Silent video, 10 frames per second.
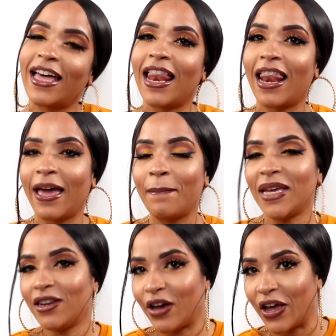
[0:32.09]
And let me
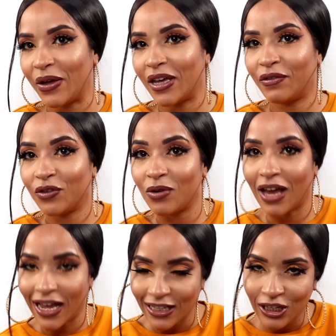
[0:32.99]
know. If you
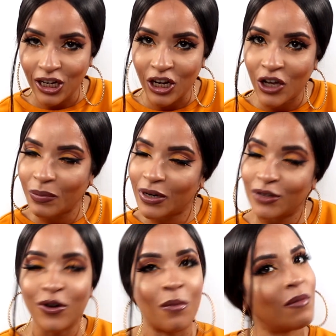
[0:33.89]
like this look,
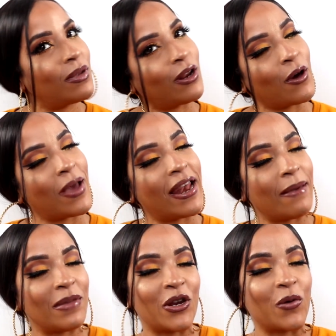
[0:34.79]
please comment below and
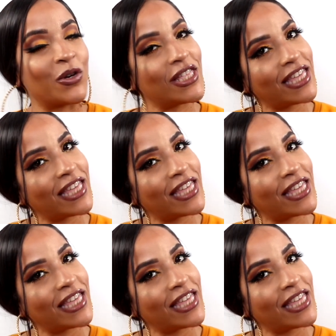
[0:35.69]
let me know what you